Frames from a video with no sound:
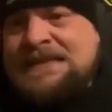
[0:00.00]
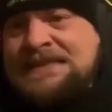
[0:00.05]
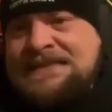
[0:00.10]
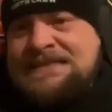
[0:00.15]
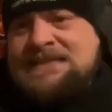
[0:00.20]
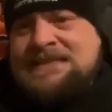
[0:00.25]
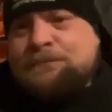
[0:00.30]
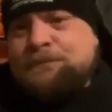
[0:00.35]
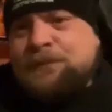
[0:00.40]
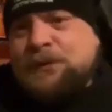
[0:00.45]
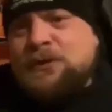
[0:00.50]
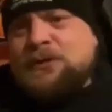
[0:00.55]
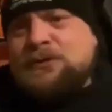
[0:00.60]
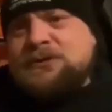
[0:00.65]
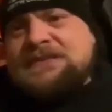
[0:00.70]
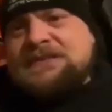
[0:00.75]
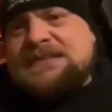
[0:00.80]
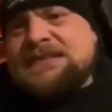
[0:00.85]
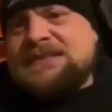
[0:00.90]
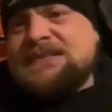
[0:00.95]
also has a
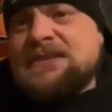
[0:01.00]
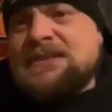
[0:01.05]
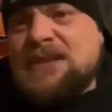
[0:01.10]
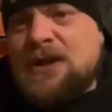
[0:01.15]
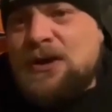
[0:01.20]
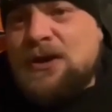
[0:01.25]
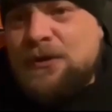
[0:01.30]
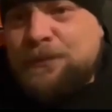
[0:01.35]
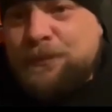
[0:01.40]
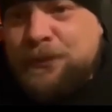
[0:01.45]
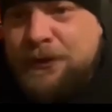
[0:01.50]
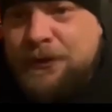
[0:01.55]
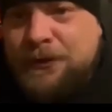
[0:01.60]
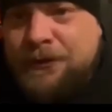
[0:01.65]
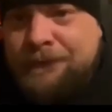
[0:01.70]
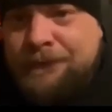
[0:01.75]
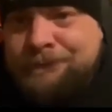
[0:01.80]
gaming channel.